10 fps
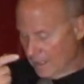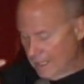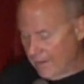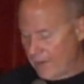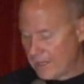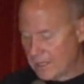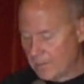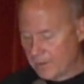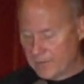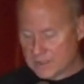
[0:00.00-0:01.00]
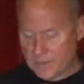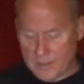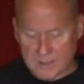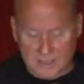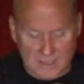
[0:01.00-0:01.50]
and I've had a couple of
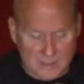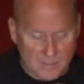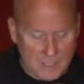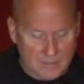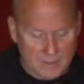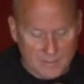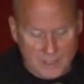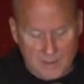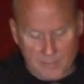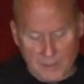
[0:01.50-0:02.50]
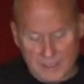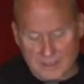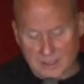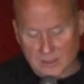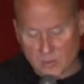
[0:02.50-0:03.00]
experiences to be able to be in
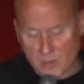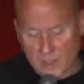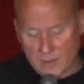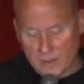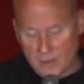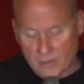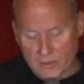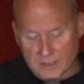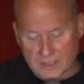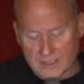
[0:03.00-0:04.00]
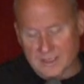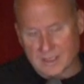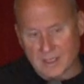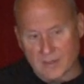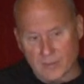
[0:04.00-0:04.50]
places where the Eucharist isn't
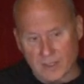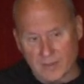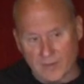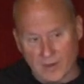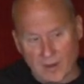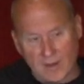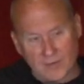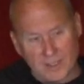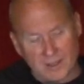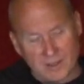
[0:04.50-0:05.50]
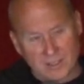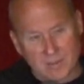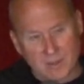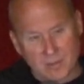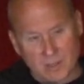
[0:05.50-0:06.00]
celebrated very often. And there's
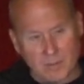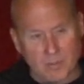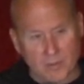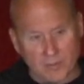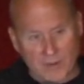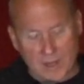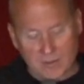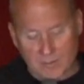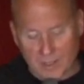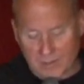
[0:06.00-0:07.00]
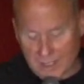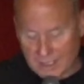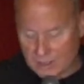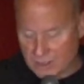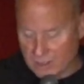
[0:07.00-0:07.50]
something really profound about that. I
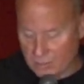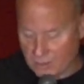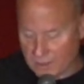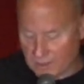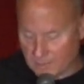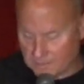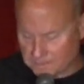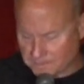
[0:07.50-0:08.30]
shared with um,